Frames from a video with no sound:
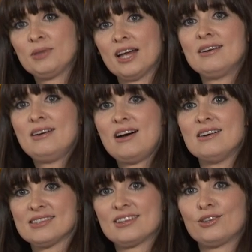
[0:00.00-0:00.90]
that
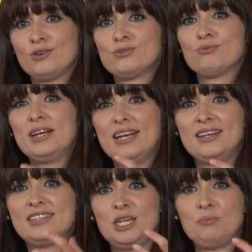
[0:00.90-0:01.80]
nosc, those
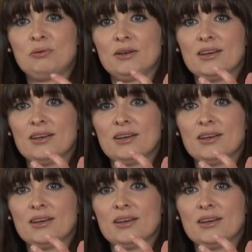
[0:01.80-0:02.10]
really deep